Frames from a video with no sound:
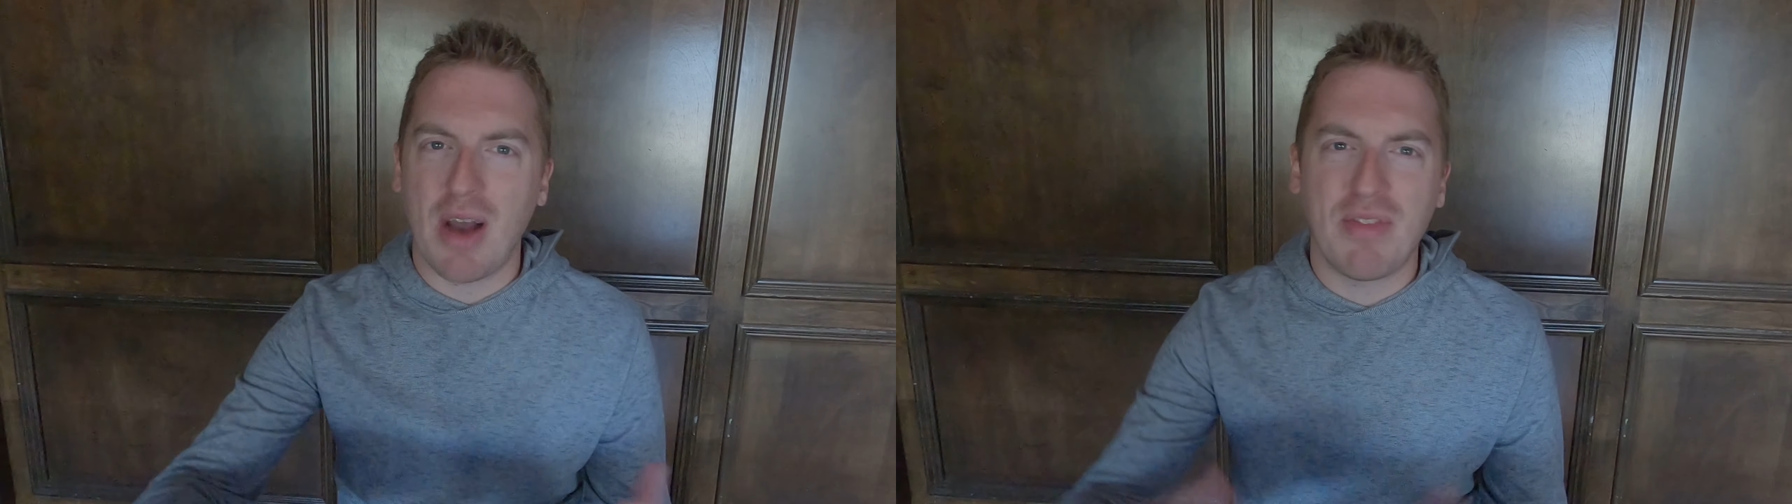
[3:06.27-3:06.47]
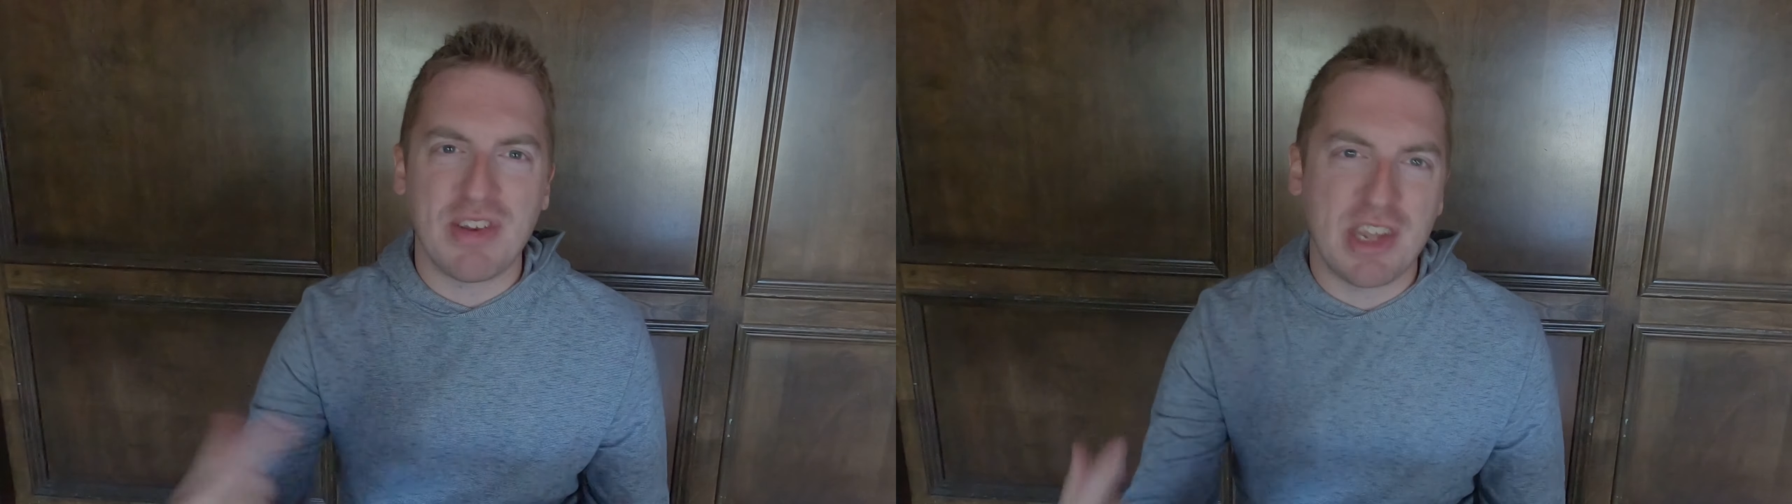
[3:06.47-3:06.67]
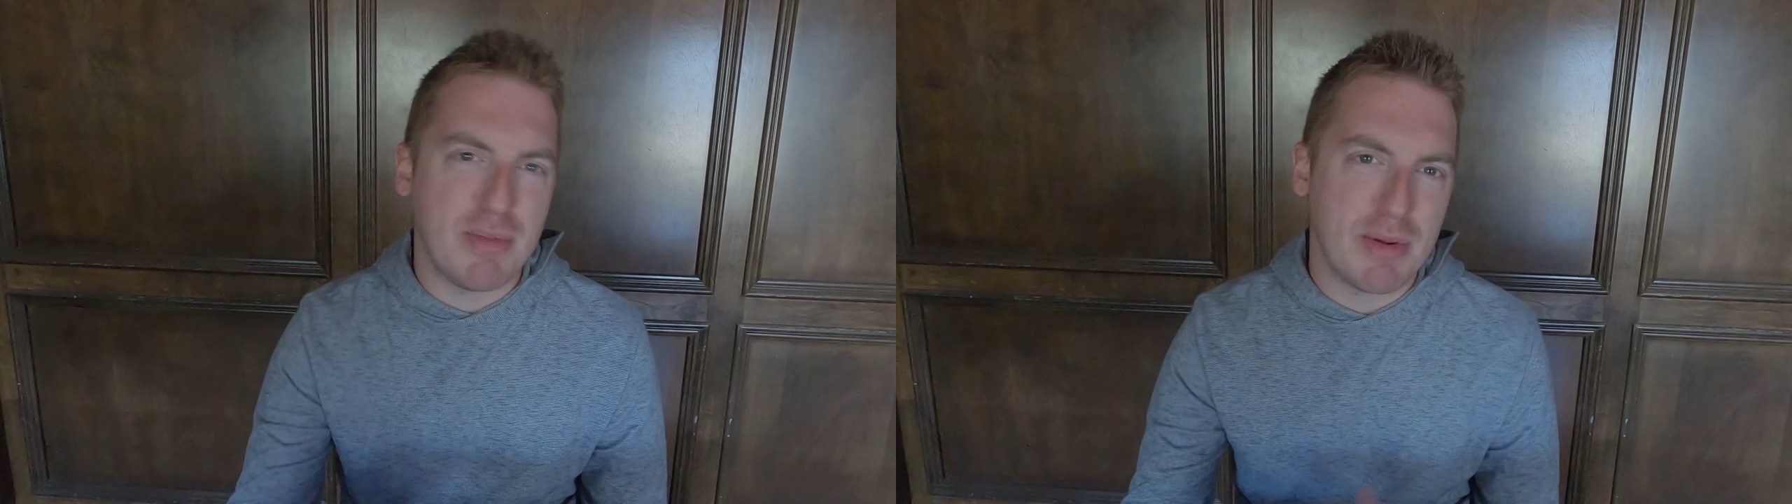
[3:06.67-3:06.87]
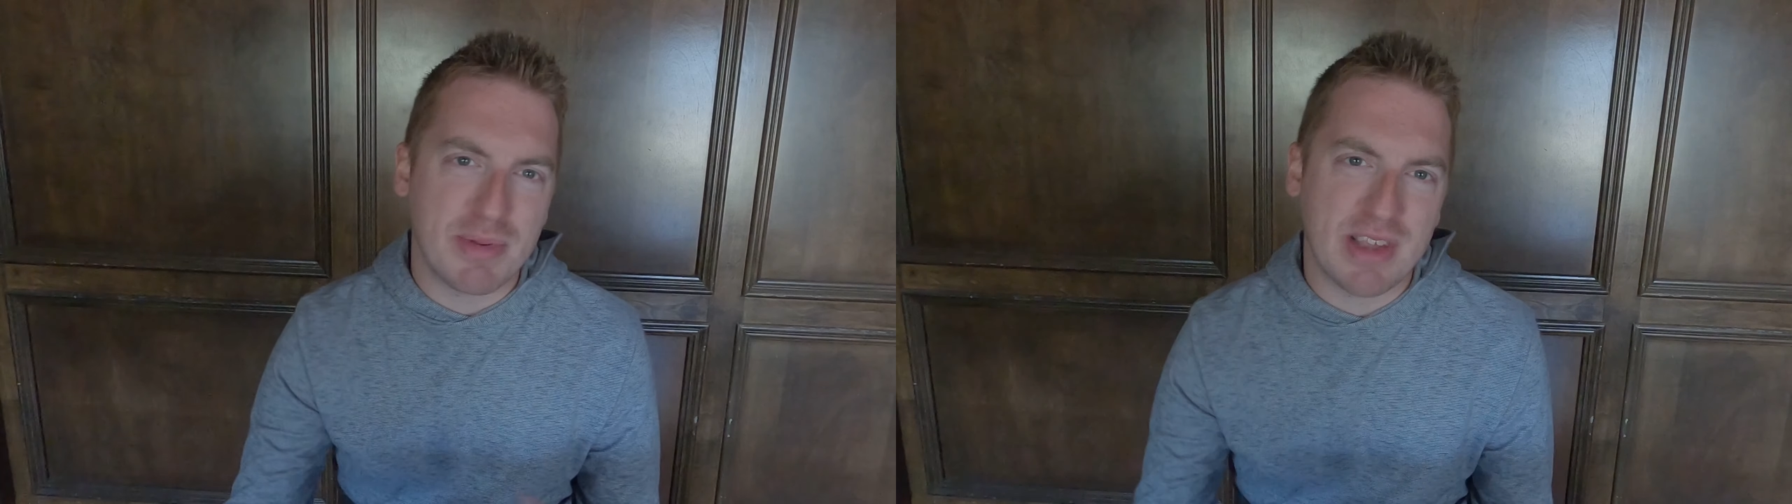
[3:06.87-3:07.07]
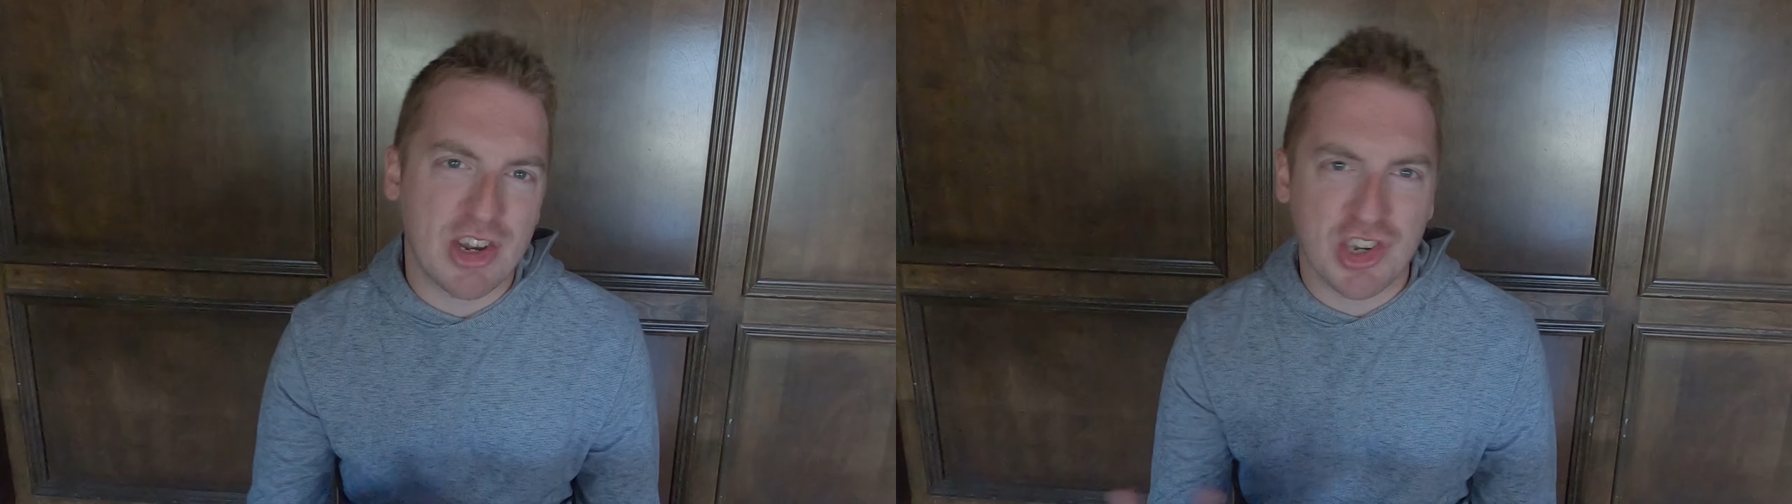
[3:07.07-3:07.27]
of the demon
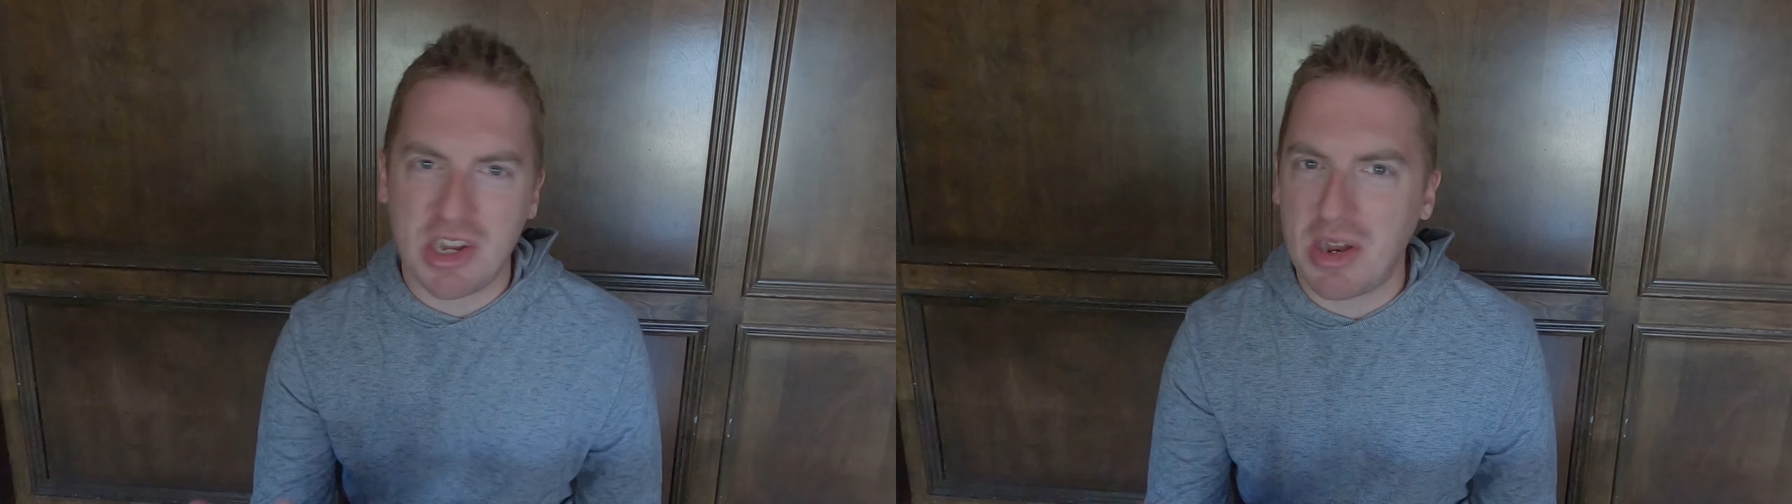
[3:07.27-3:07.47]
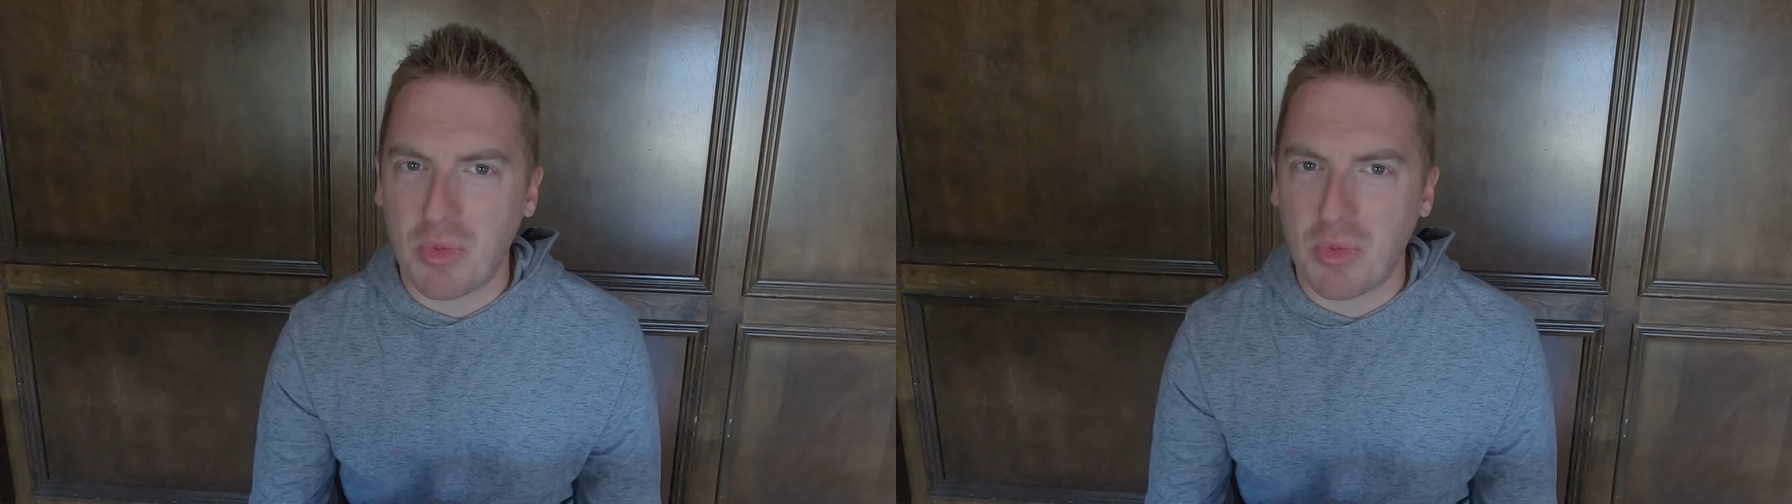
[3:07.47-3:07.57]
possession